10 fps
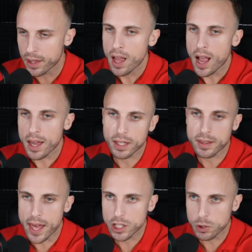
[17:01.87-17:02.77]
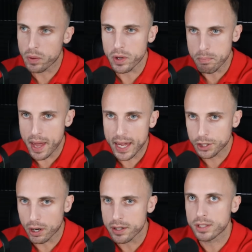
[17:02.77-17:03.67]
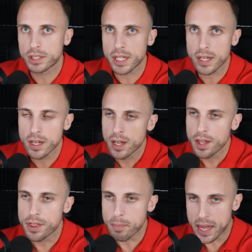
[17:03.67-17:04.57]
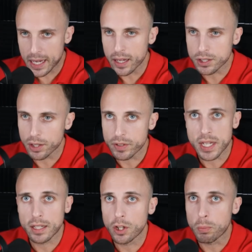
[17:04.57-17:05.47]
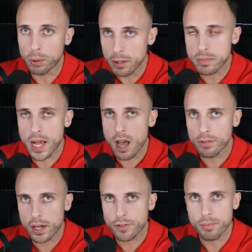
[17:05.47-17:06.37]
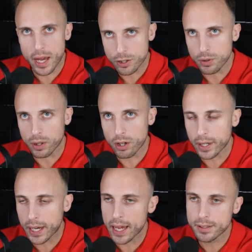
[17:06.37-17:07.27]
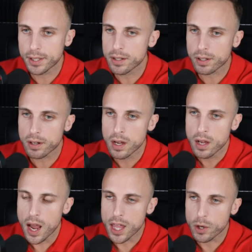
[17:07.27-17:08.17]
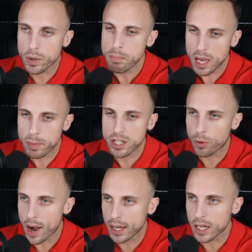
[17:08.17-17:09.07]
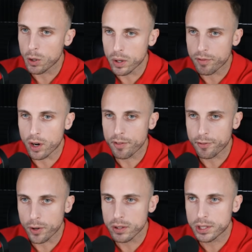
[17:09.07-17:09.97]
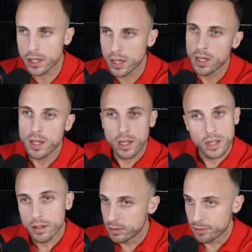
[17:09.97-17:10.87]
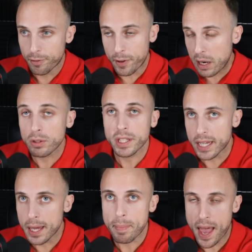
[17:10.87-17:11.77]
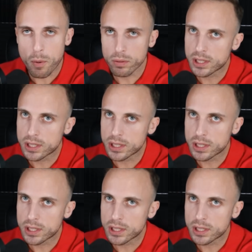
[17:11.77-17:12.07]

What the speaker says: I think that's when we may start to see the makings of a yellow blip down there from National Hurricane Center. And then we may be tracking one of our first fairly impactful